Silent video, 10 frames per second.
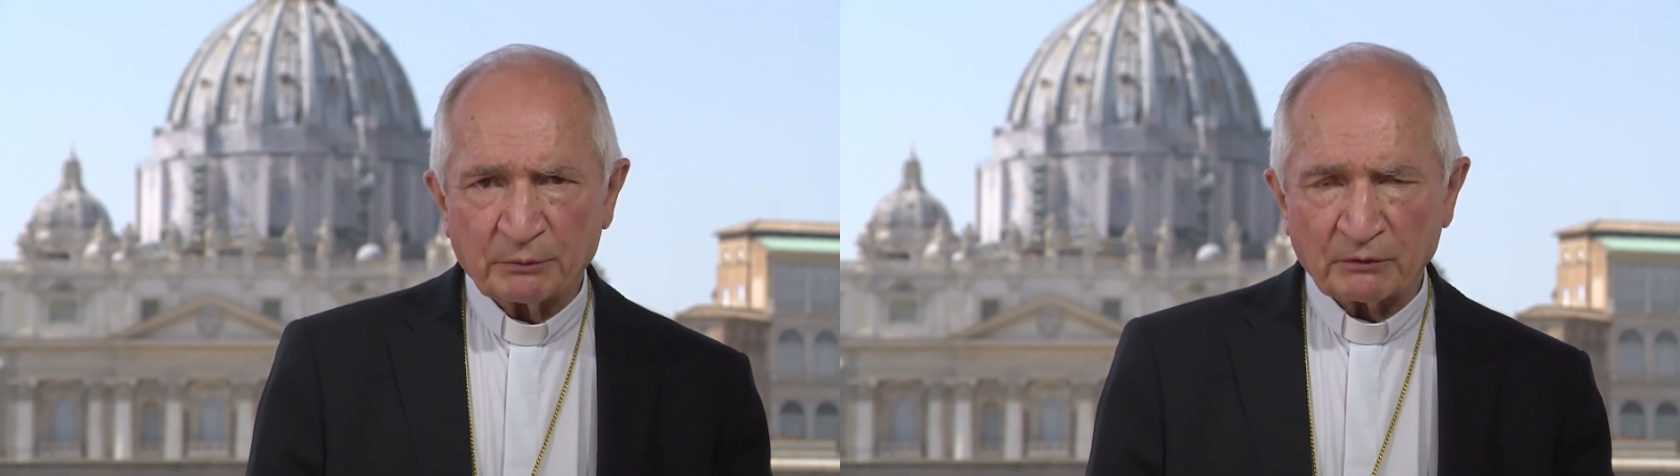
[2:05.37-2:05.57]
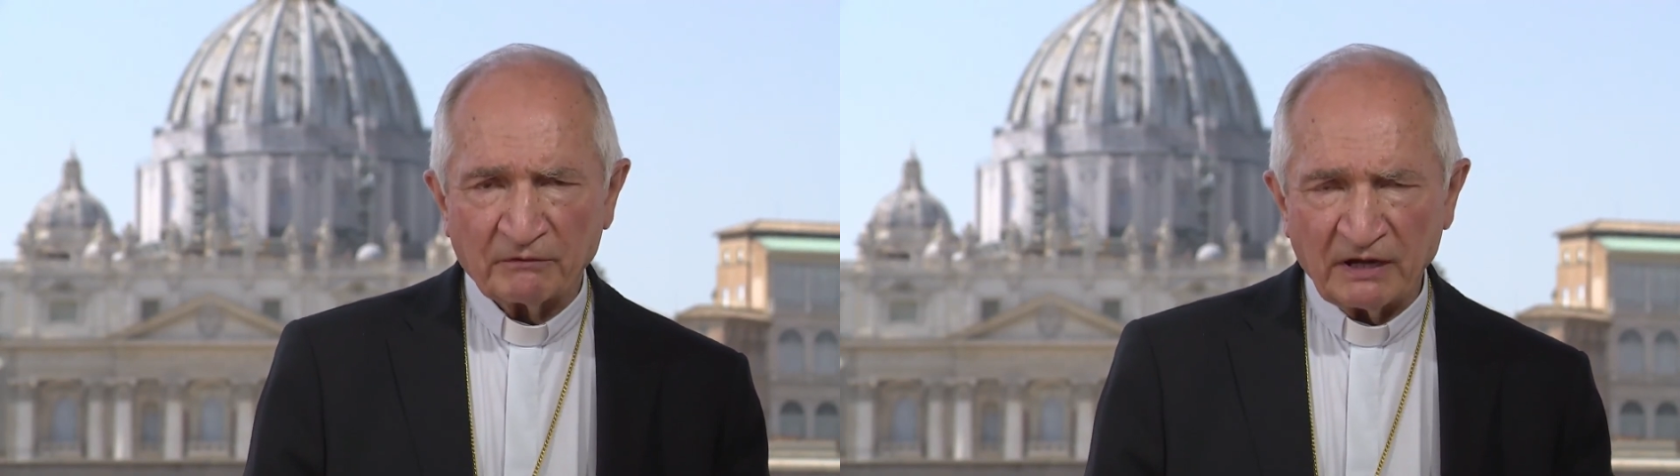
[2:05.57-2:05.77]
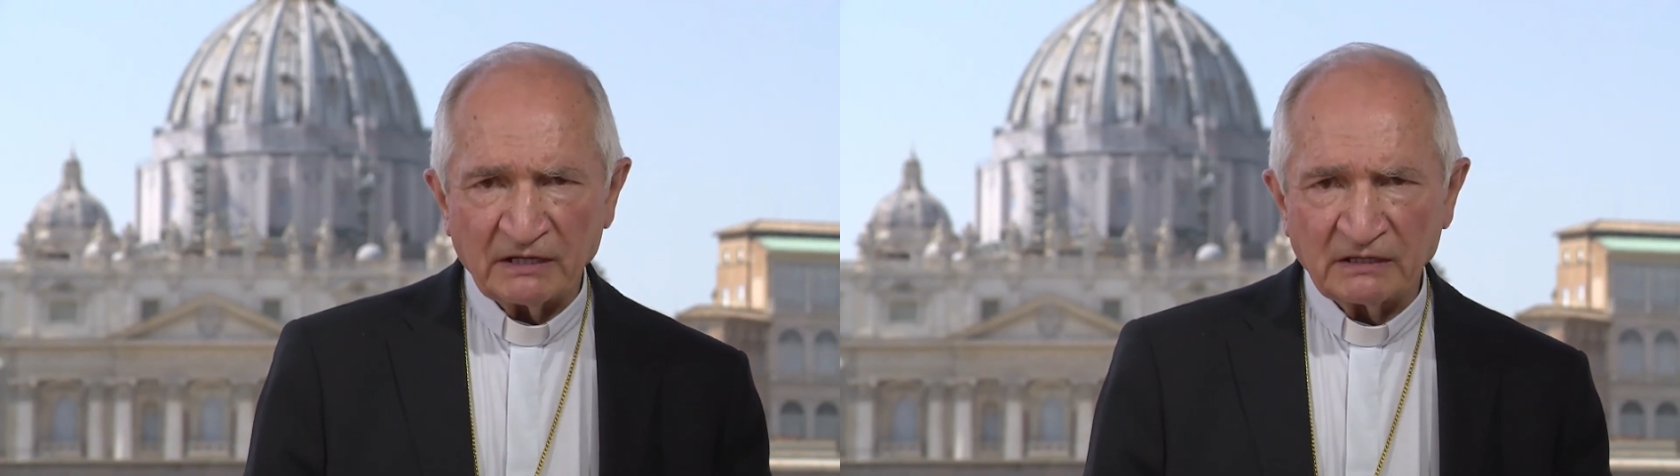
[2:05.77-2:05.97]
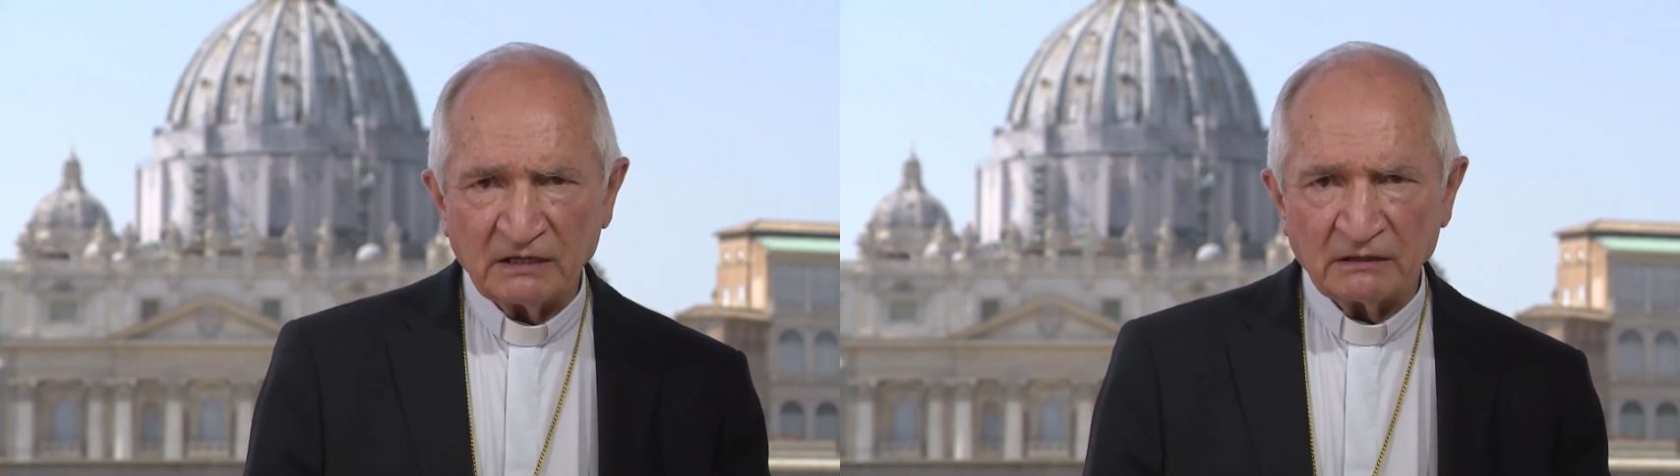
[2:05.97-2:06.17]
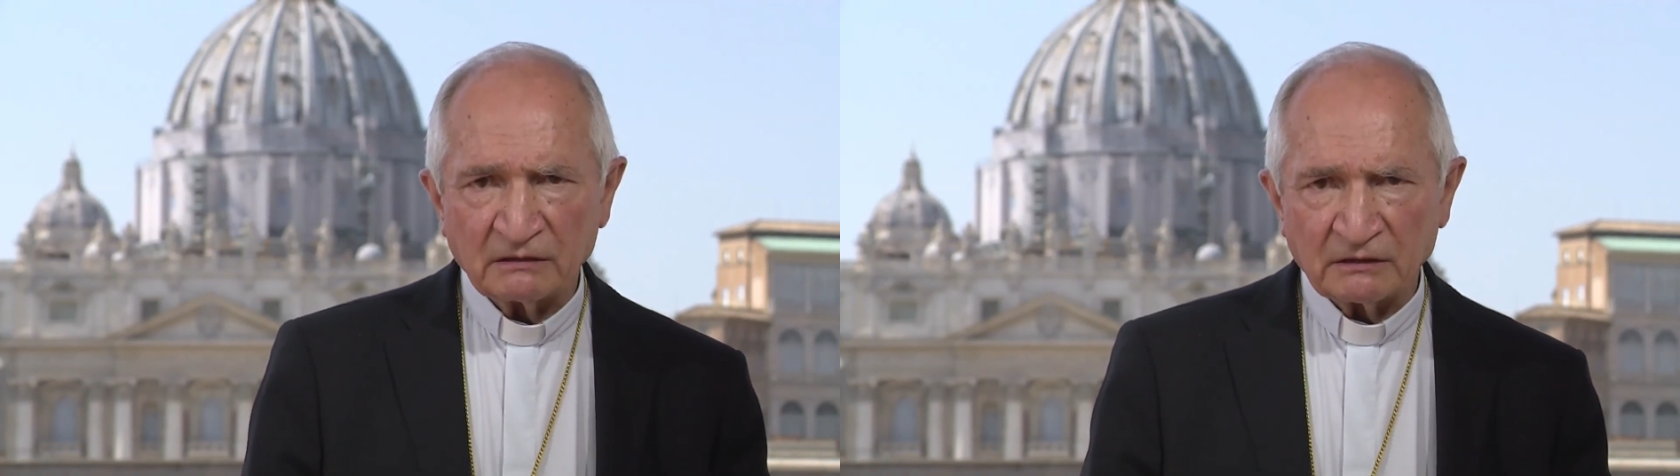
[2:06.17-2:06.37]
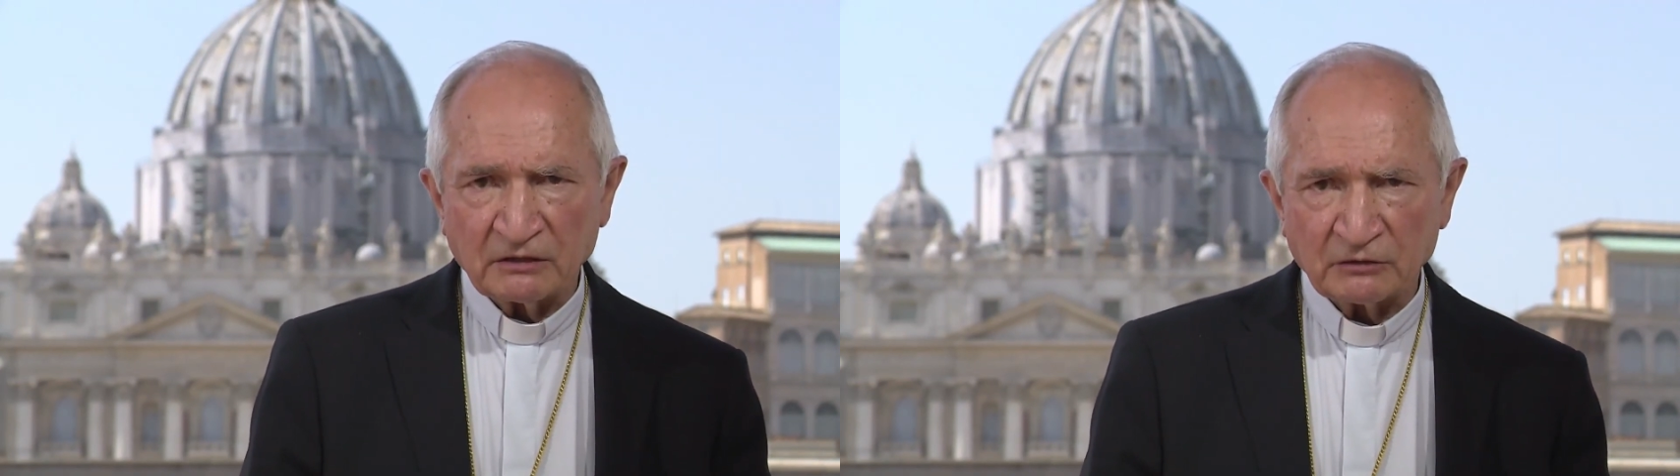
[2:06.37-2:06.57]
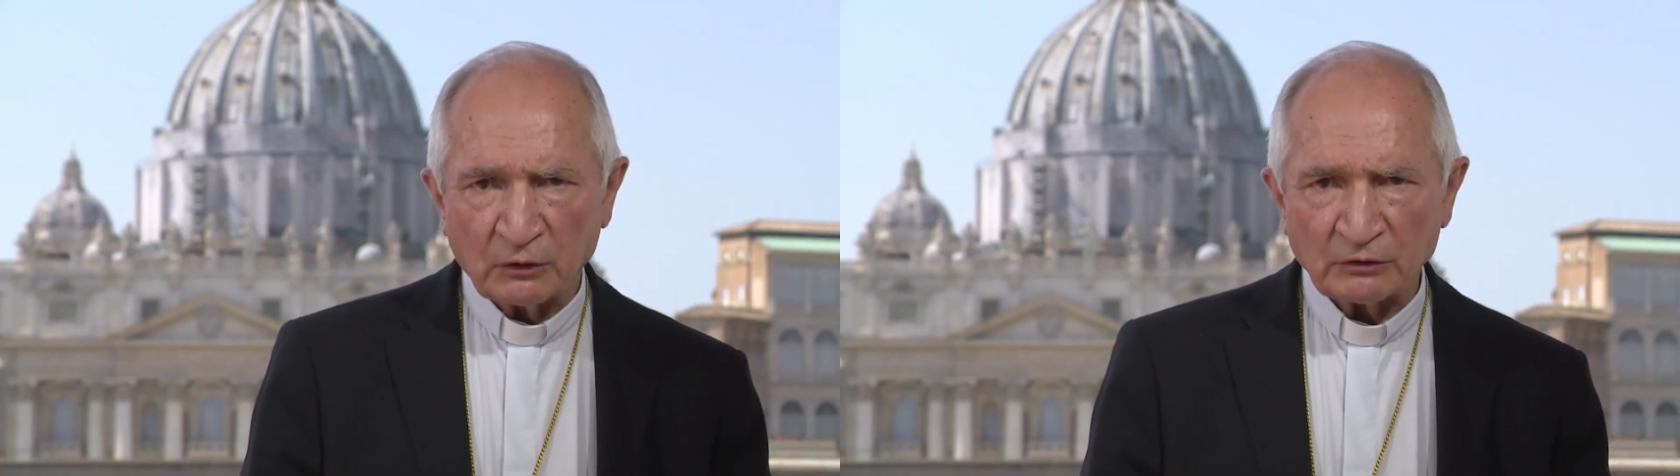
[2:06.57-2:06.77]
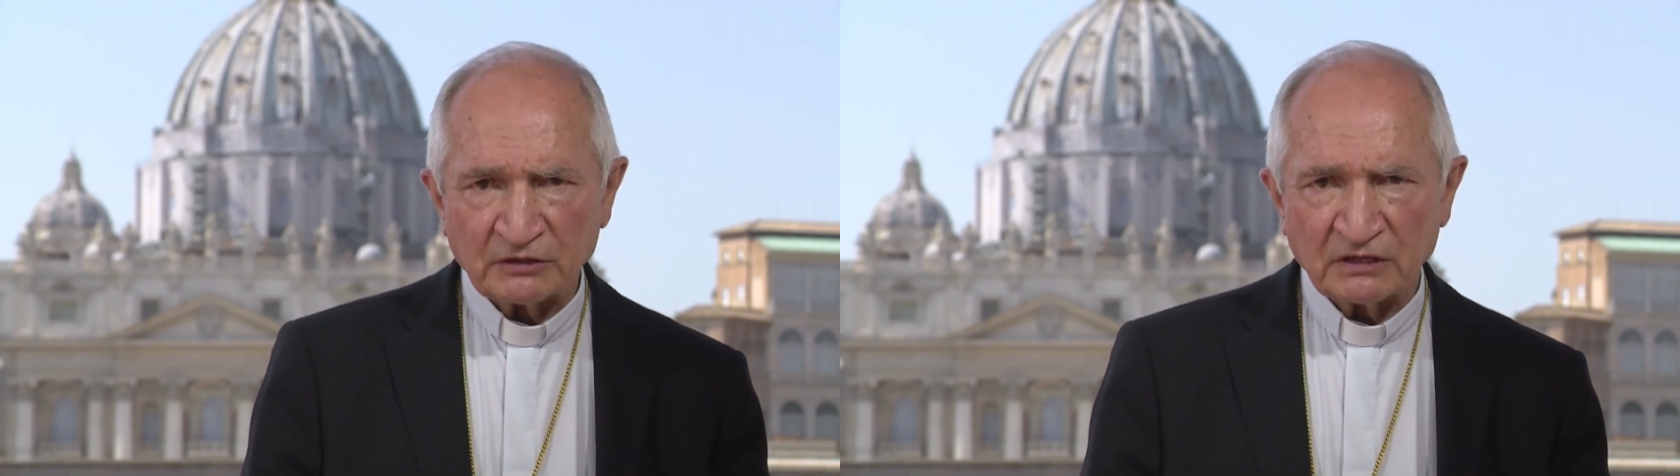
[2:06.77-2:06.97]
providing
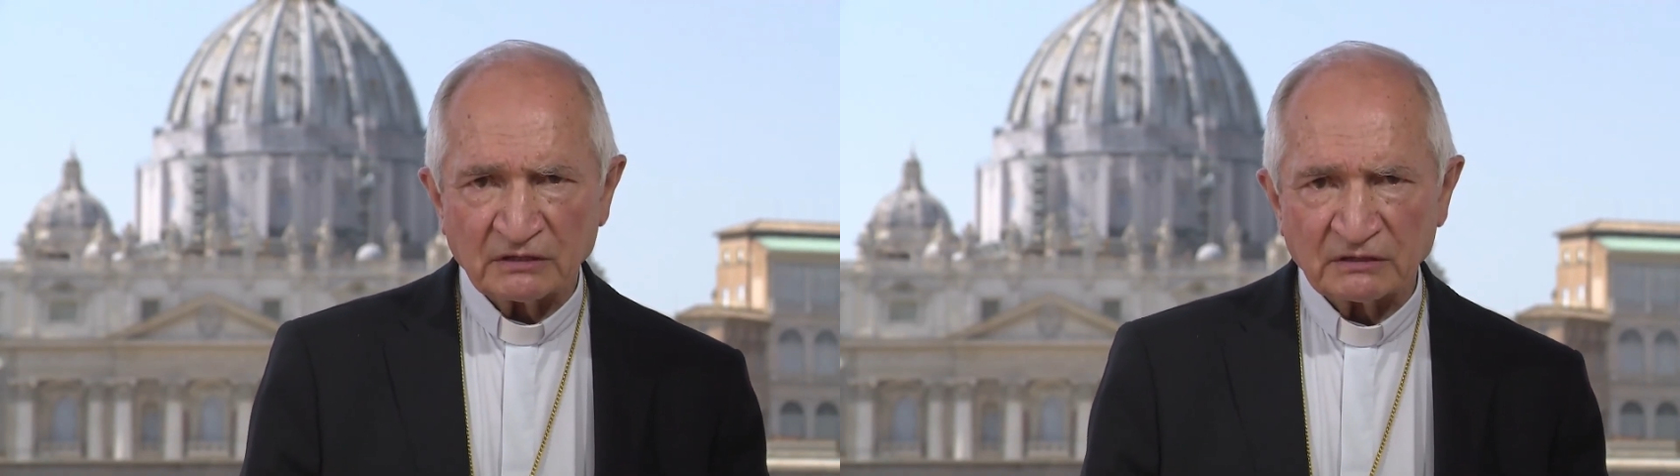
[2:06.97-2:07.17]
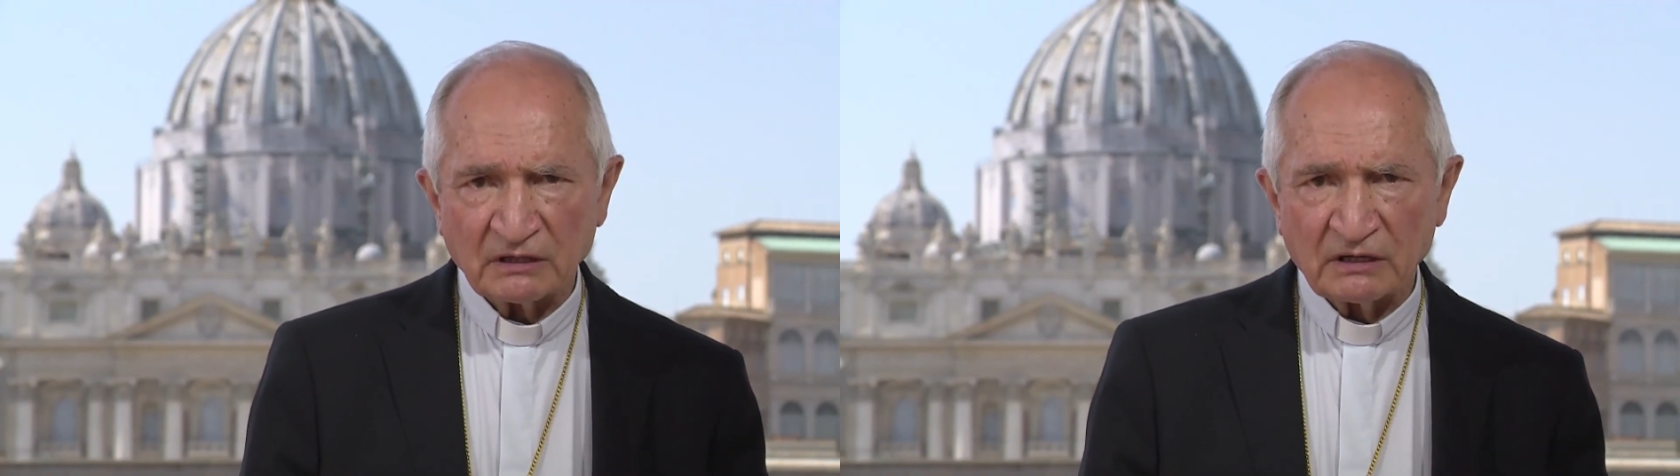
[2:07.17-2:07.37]
resources